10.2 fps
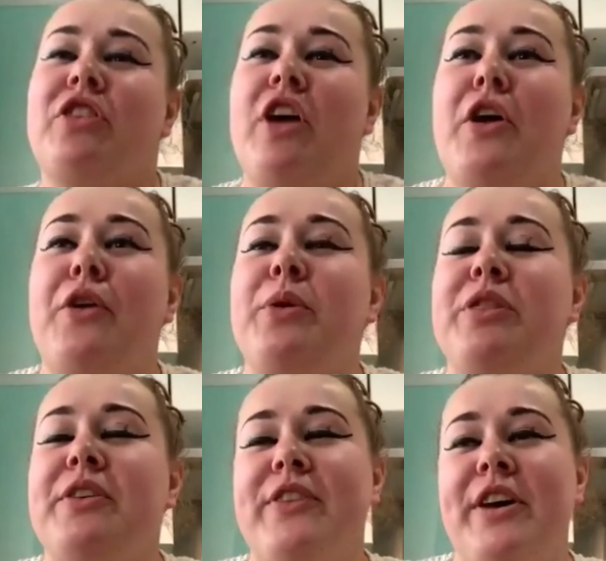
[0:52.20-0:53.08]
So the
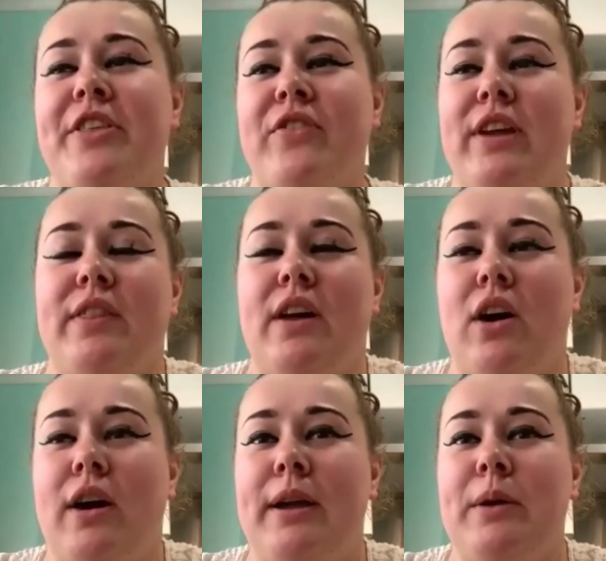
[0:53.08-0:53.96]
first thing that
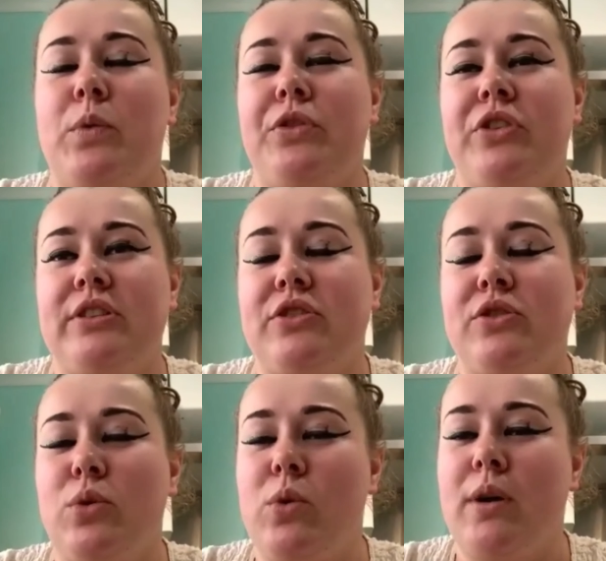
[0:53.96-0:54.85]
I wanted to
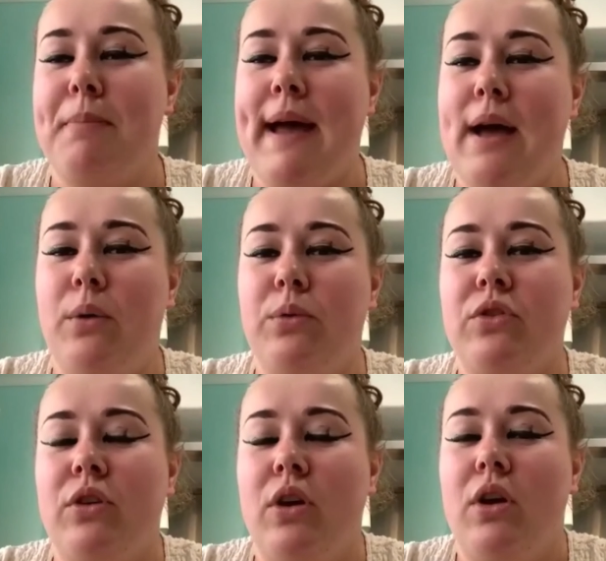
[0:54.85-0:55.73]
talk about
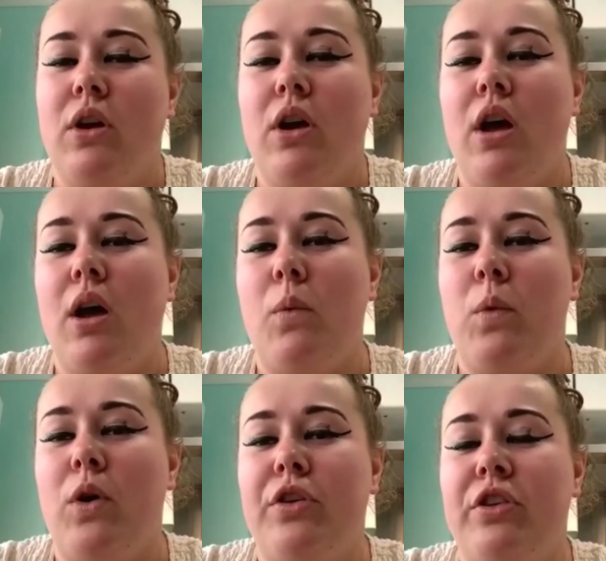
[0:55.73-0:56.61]

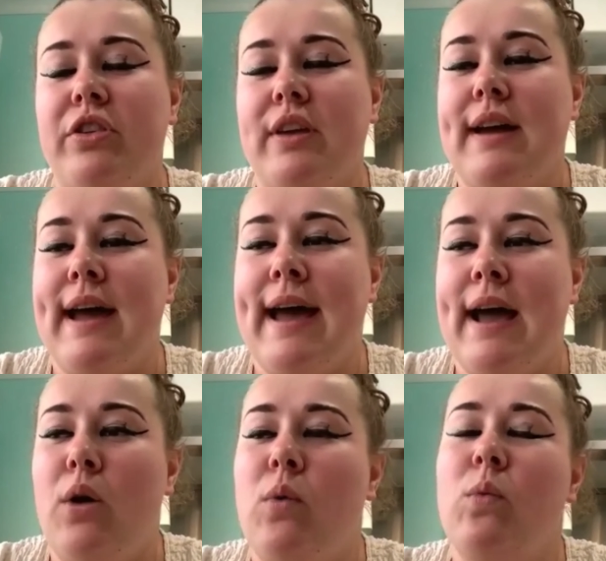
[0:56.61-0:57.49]
was
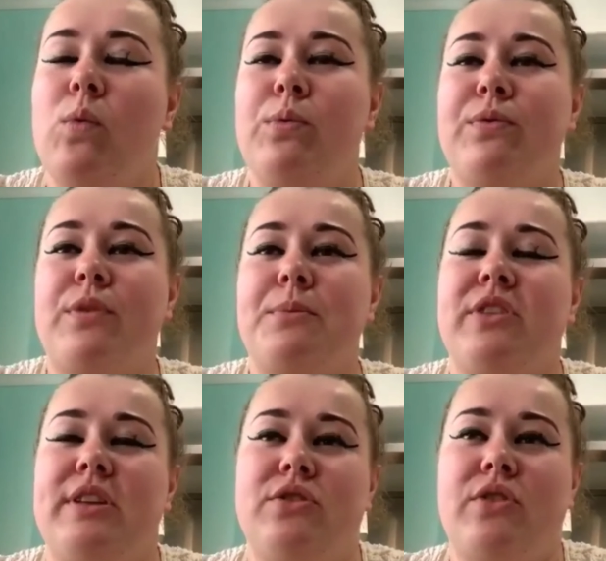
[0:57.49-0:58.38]
how Wolfram
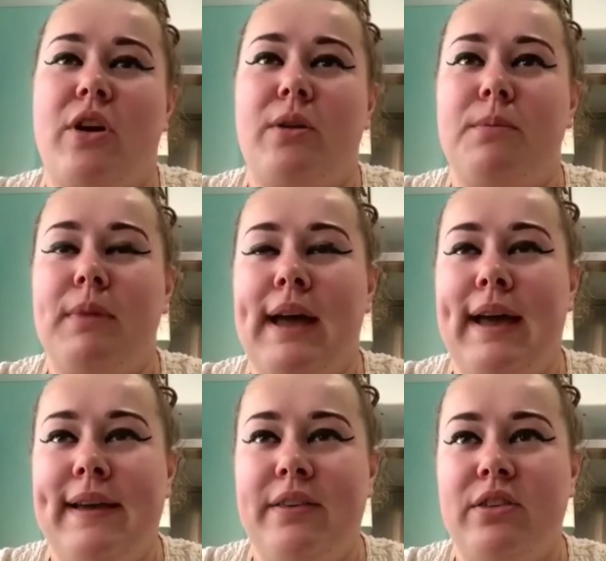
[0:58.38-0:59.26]
syndrome
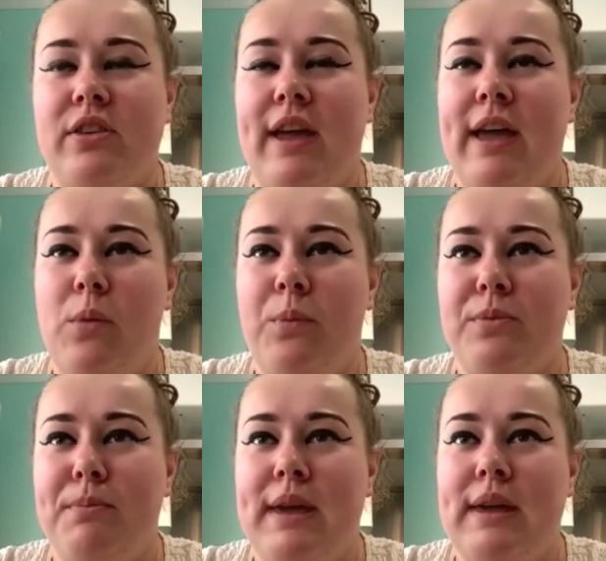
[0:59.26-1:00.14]
has helped
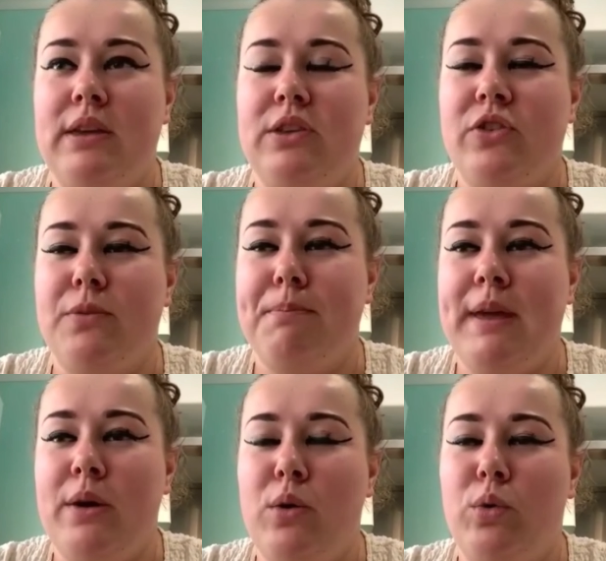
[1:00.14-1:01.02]
me to
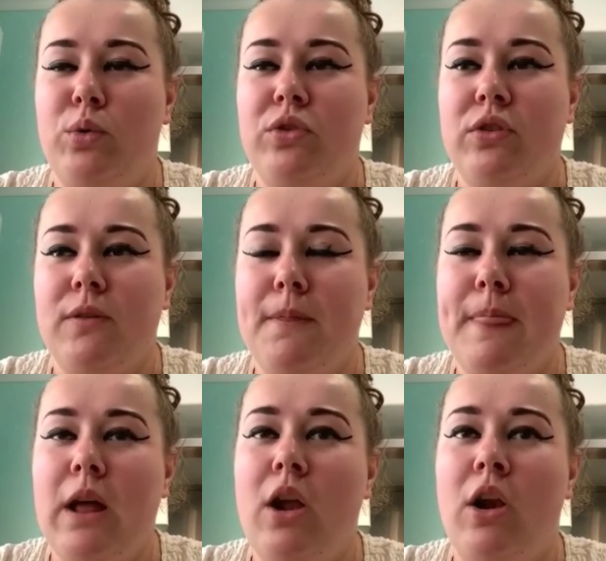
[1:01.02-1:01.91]
build
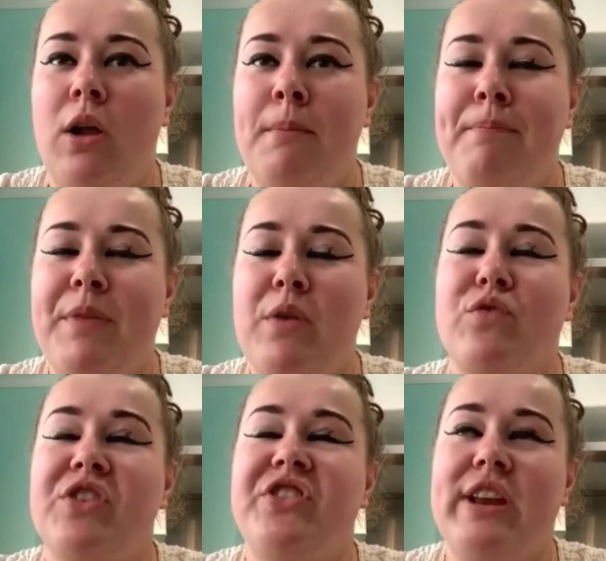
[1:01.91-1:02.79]

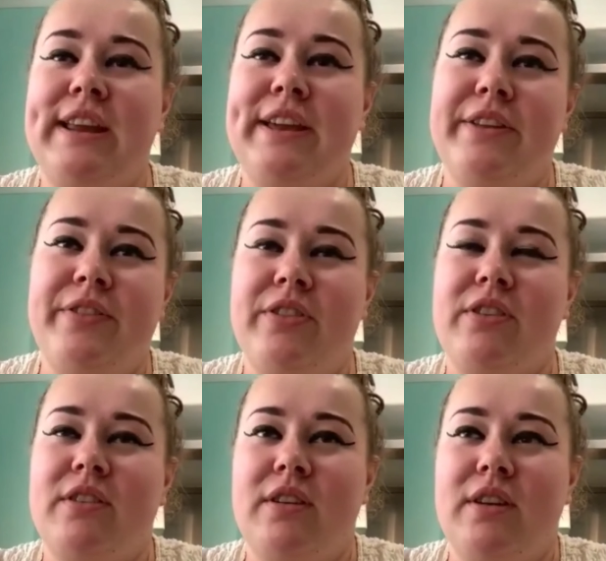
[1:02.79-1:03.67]
resilience,